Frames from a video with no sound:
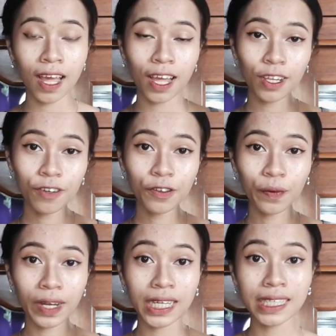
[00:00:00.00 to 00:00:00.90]
Hello
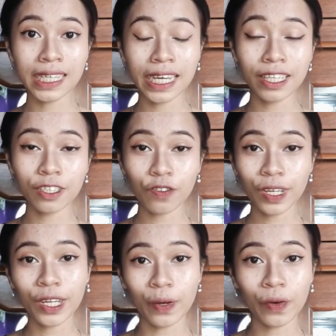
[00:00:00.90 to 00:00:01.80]
everyone, in this
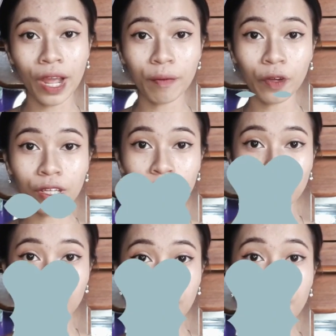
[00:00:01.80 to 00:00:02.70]
video, I'm going to
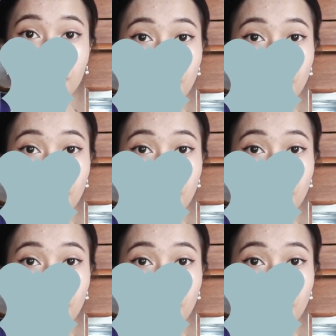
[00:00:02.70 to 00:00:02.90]
share